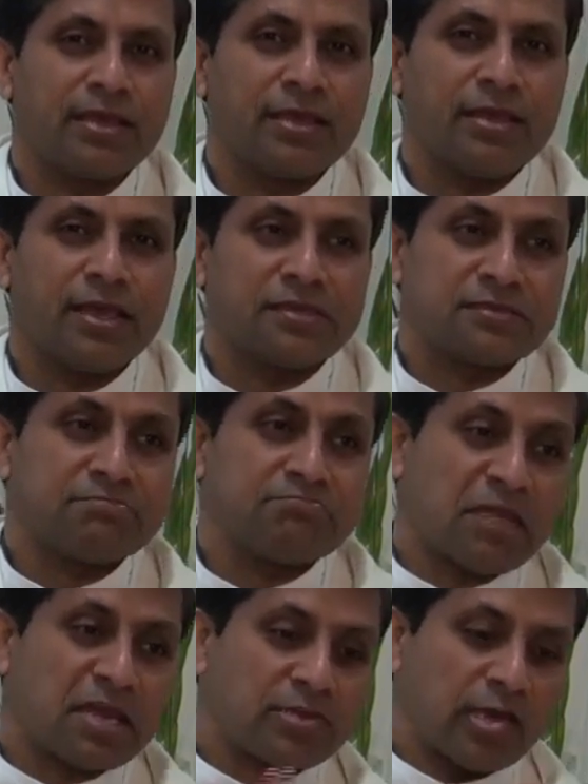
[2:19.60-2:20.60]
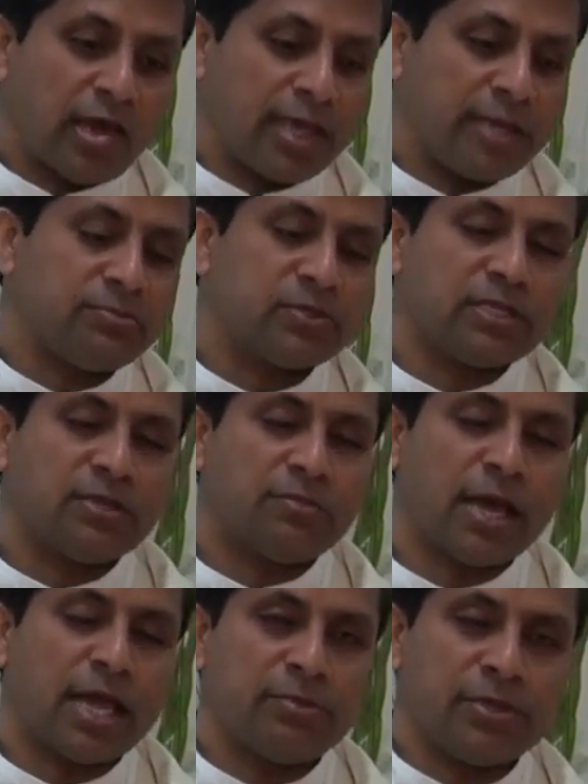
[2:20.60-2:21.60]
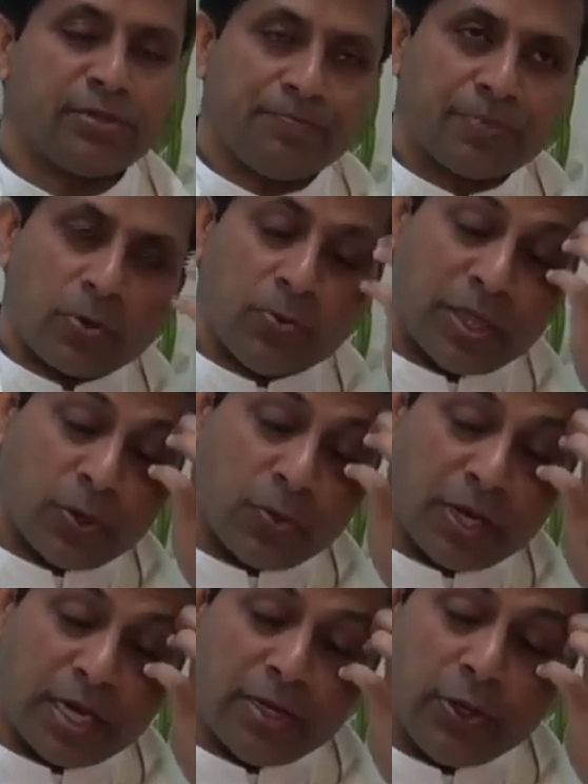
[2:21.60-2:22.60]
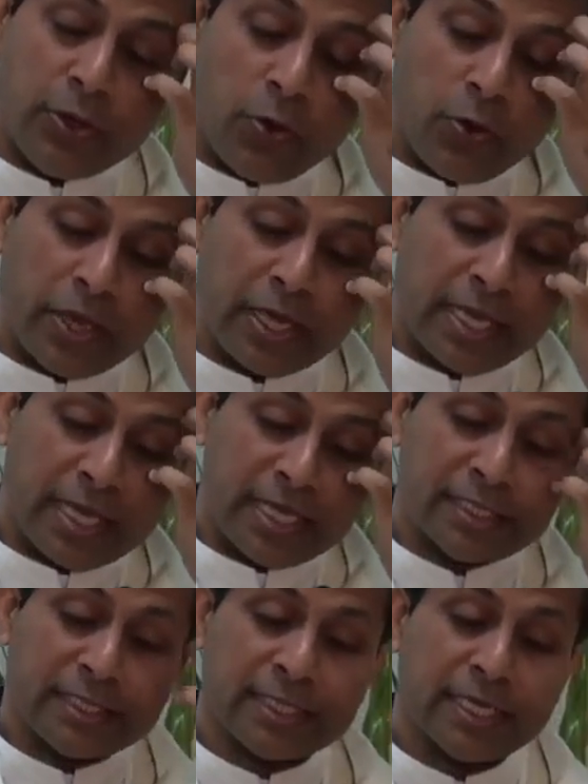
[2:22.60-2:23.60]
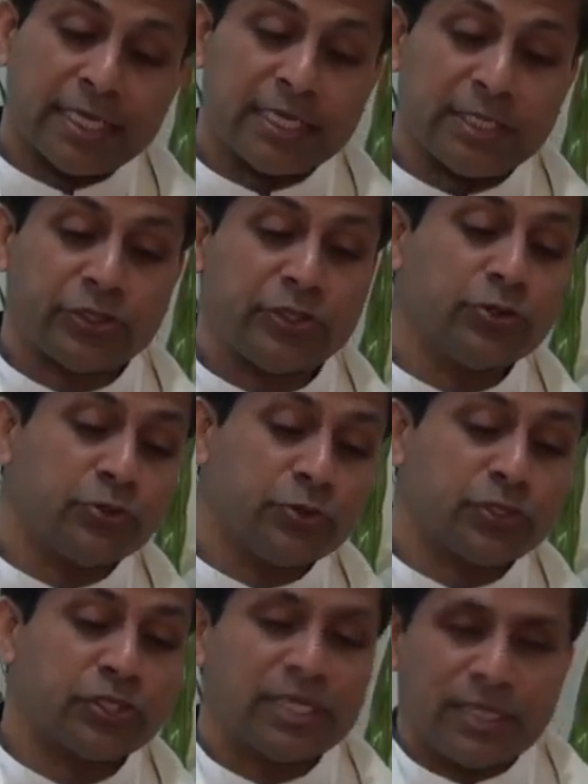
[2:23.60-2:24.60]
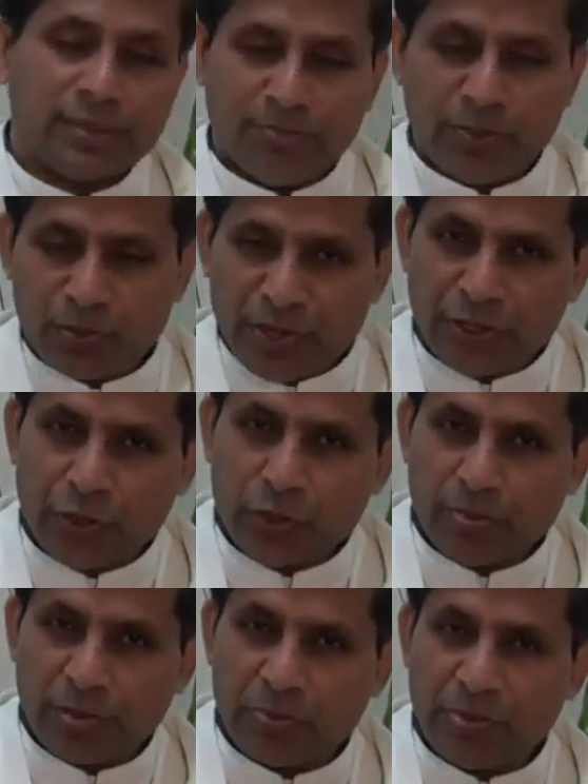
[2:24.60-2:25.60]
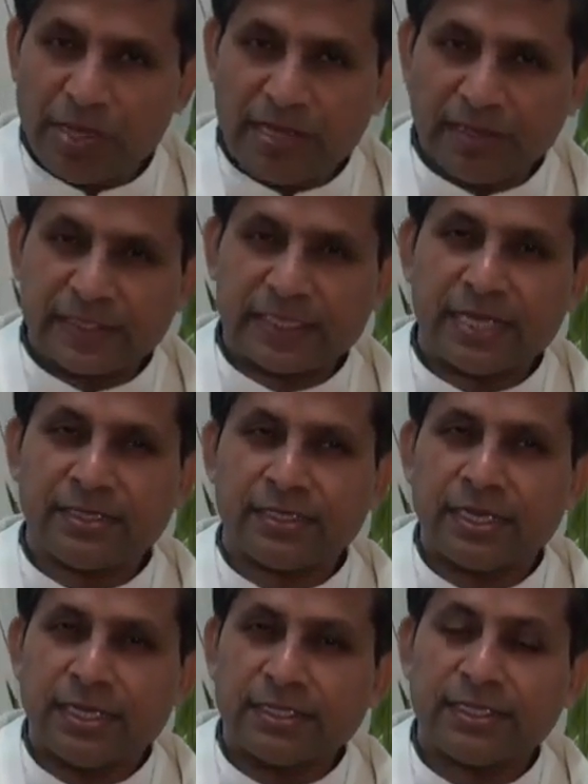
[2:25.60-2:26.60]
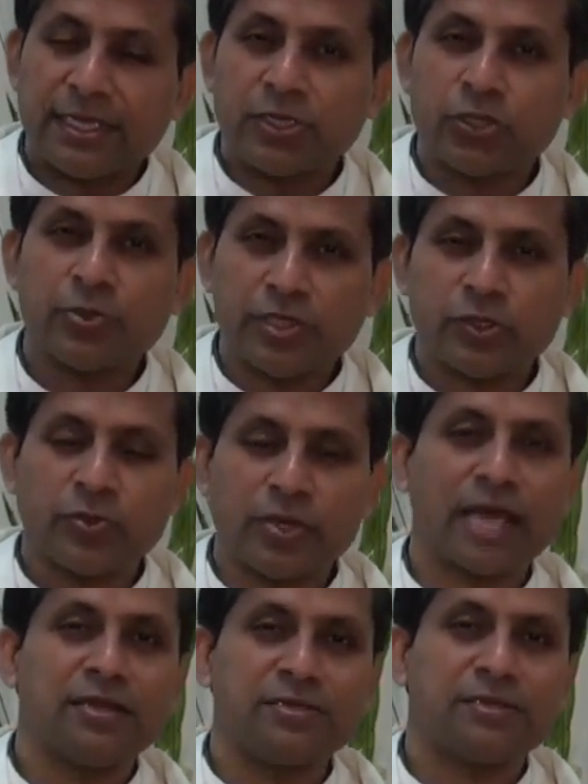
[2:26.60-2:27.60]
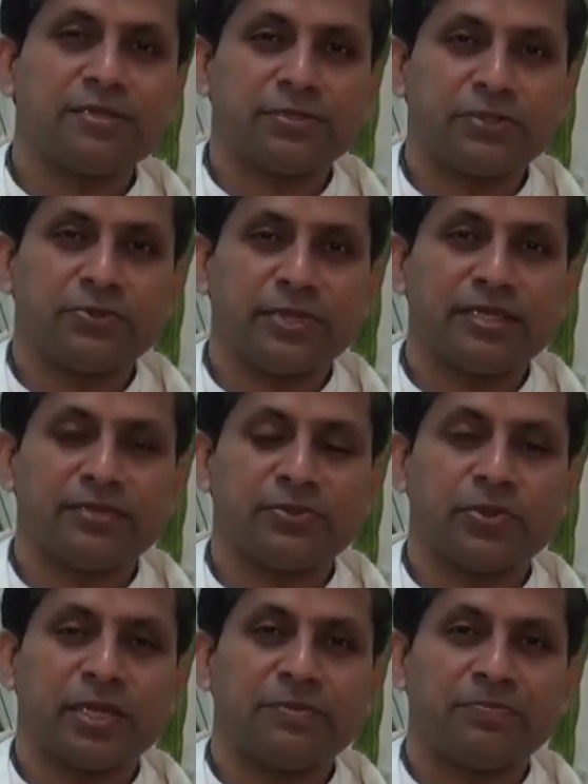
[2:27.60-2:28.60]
At, at times in the Bible, when the word knowing is, is used between human beings, there's sexual tonalities to it as well.